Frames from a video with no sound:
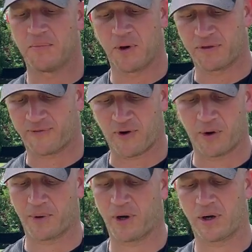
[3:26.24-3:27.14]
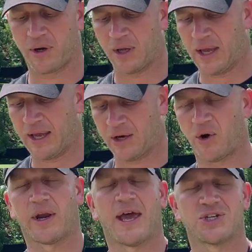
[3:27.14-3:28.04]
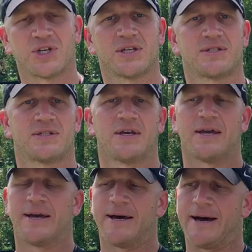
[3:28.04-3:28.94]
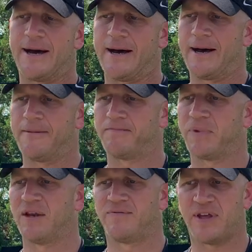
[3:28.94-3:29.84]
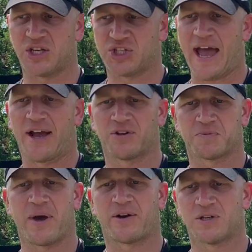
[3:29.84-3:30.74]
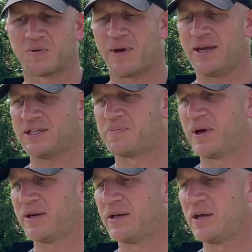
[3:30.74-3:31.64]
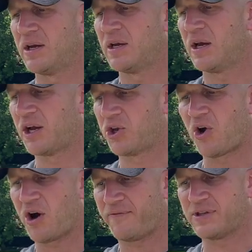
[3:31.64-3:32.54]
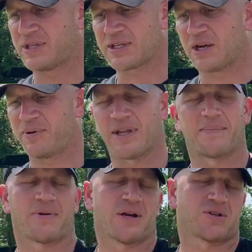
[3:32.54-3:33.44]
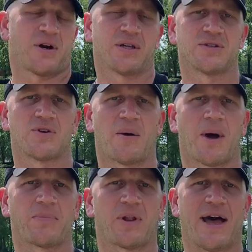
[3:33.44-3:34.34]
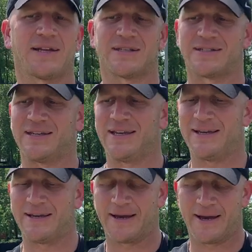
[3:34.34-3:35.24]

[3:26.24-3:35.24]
both firmer and on edges and finish tackles better in space. But a good offense is going to put that pressure on you. So I'm glad to see.